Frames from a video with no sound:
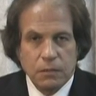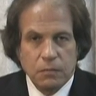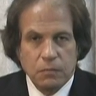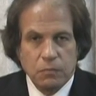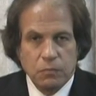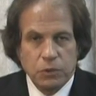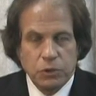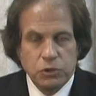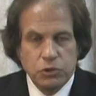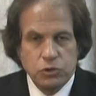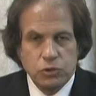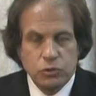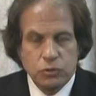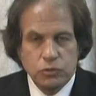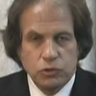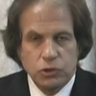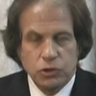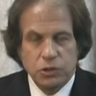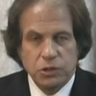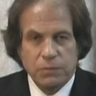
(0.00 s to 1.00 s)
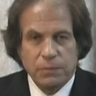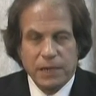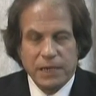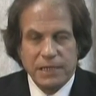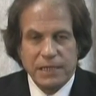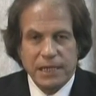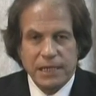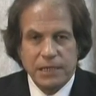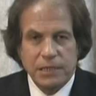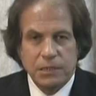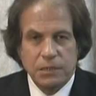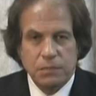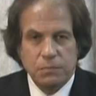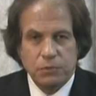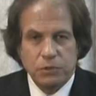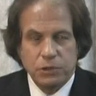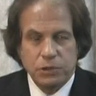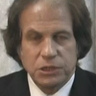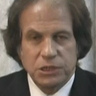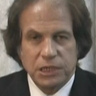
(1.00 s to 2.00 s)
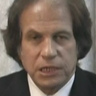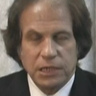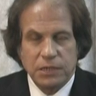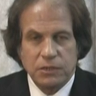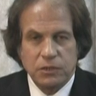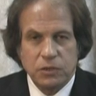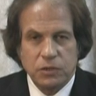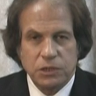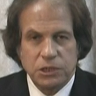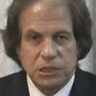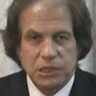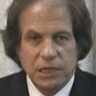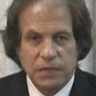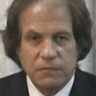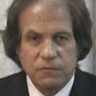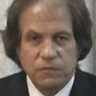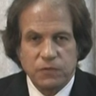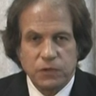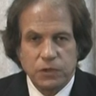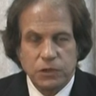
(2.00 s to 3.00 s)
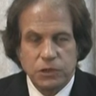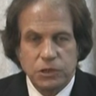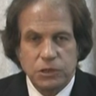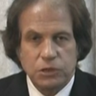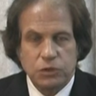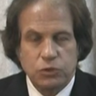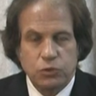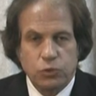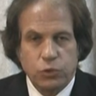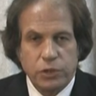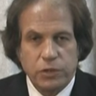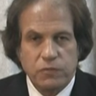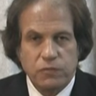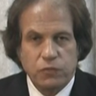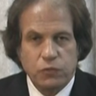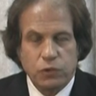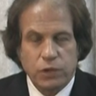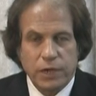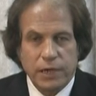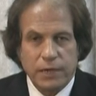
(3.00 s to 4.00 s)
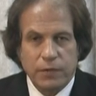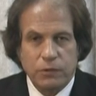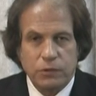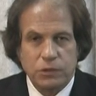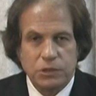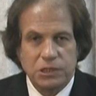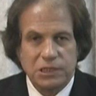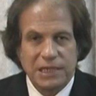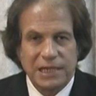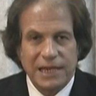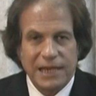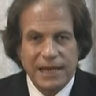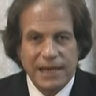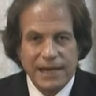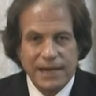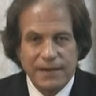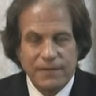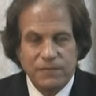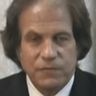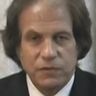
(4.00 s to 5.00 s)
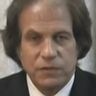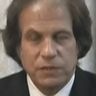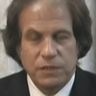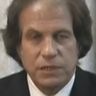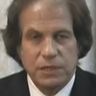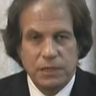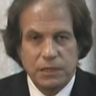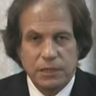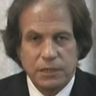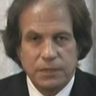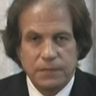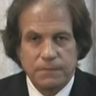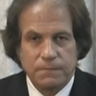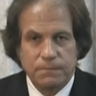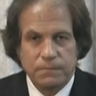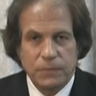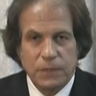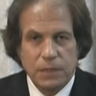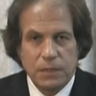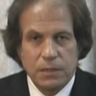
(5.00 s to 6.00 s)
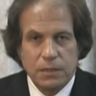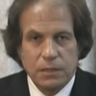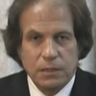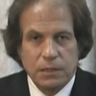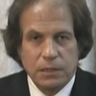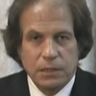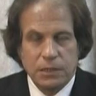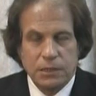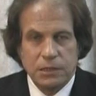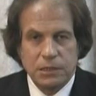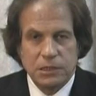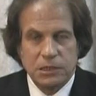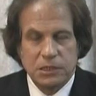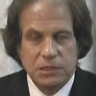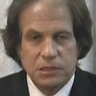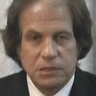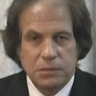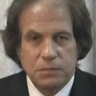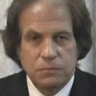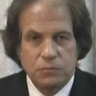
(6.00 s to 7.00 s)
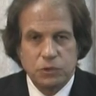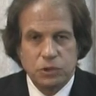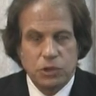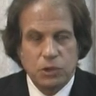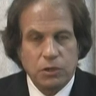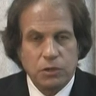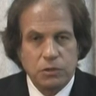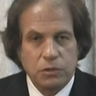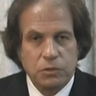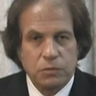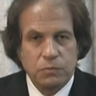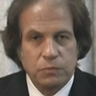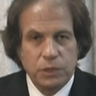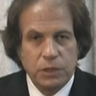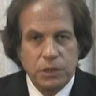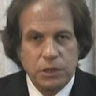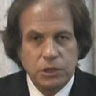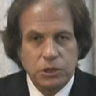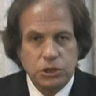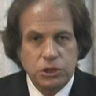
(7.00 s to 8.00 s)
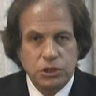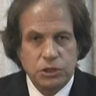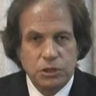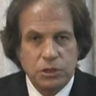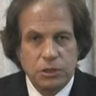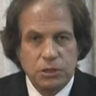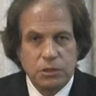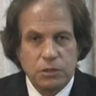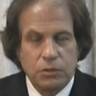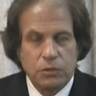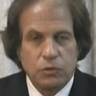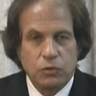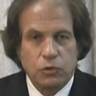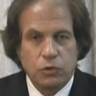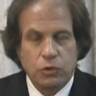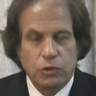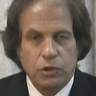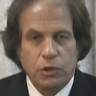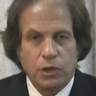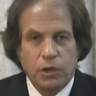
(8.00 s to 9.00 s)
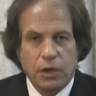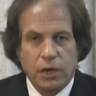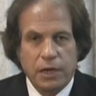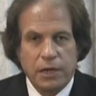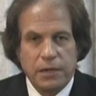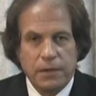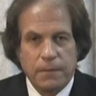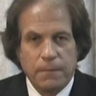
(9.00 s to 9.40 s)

But usually about 90%, notice in that first 24 hours after the healing, that the symptoms are diminished or gone.